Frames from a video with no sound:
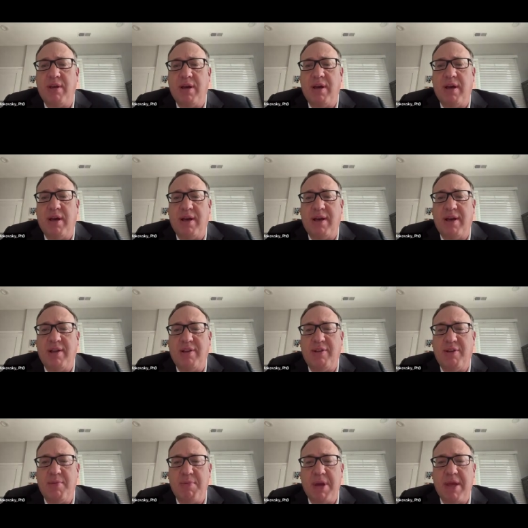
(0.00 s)

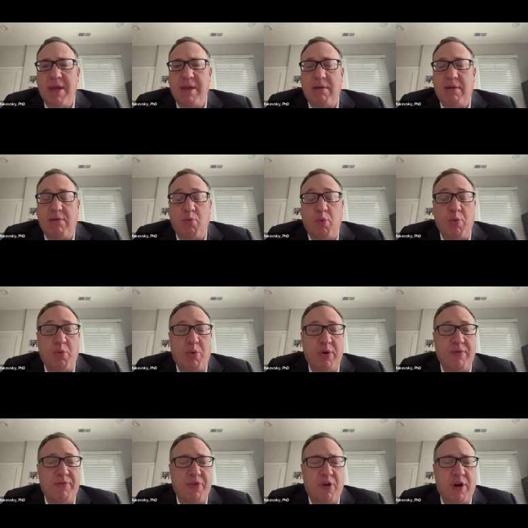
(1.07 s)
to me, one would
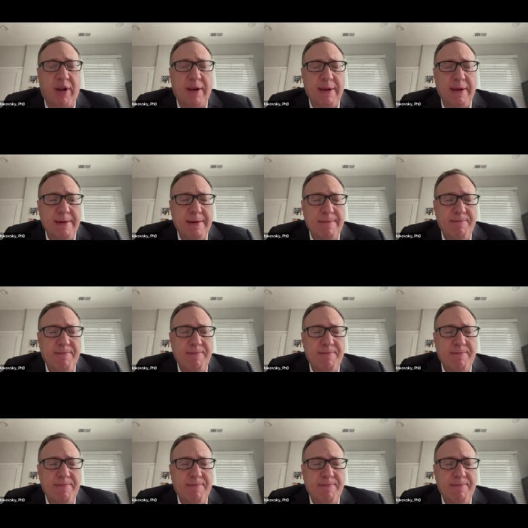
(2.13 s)
have thought.